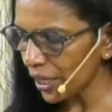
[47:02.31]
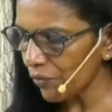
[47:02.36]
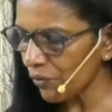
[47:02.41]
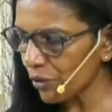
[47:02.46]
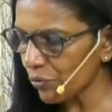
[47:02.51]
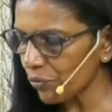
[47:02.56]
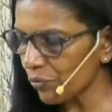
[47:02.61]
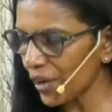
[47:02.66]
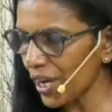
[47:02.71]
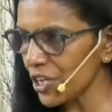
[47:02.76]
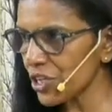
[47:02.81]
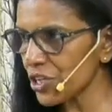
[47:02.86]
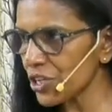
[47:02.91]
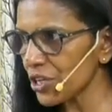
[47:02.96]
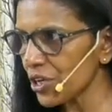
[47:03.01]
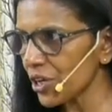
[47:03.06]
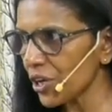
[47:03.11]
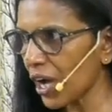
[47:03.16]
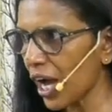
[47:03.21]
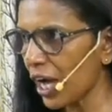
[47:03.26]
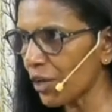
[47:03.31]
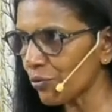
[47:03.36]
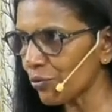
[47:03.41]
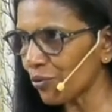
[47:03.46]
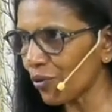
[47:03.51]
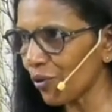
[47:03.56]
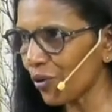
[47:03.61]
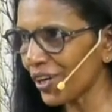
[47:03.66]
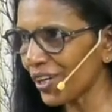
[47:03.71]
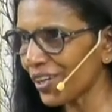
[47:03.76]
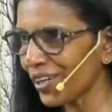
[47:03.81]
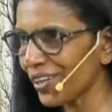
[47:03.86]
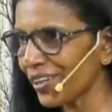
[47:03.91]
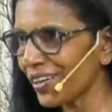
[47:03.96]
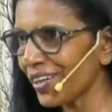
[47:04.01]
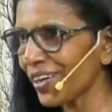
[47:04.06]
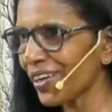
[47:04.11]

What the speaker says: our flesh and flowing in